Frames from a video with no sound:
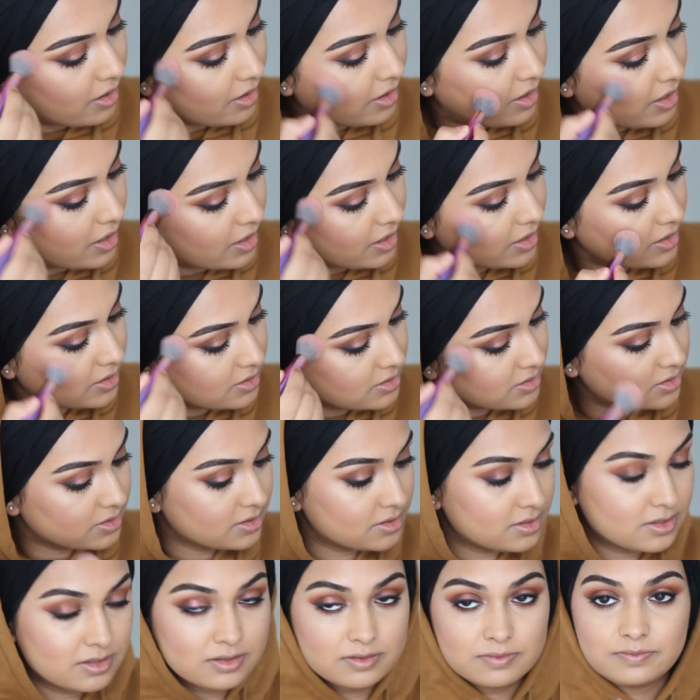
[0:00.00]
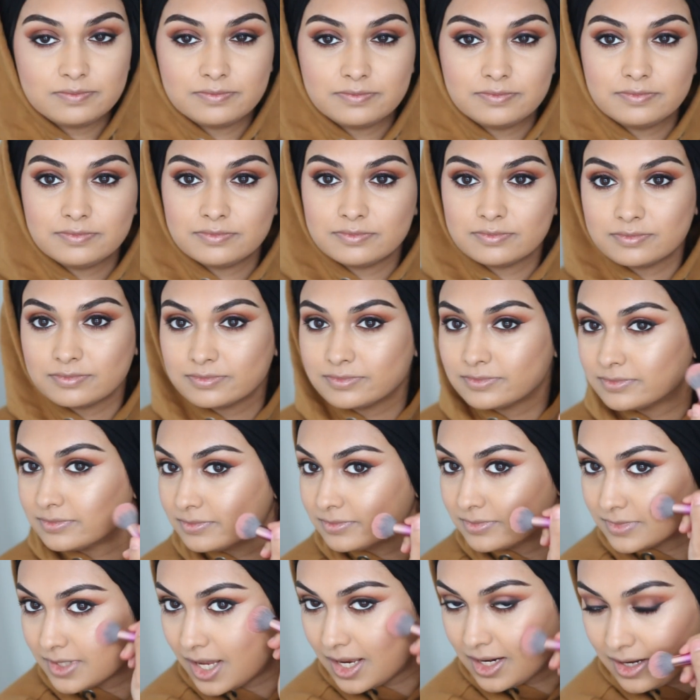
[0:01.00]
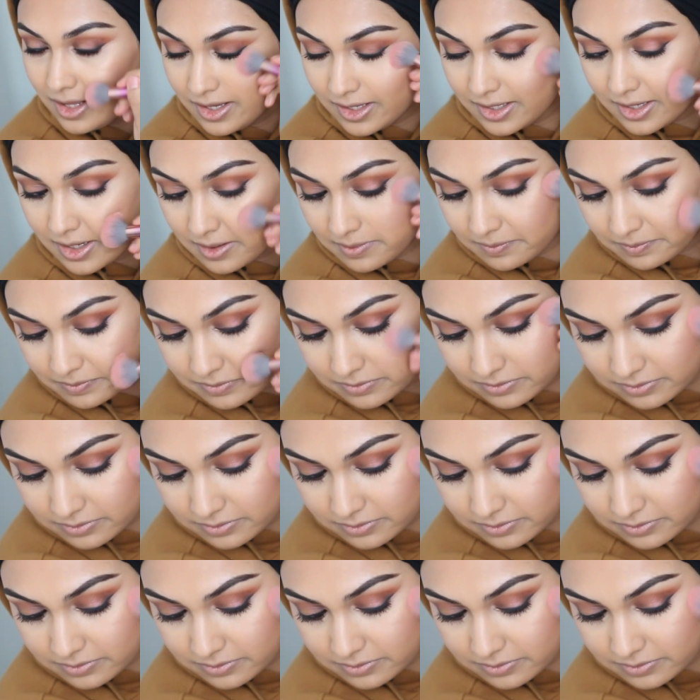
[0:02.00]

And I like it.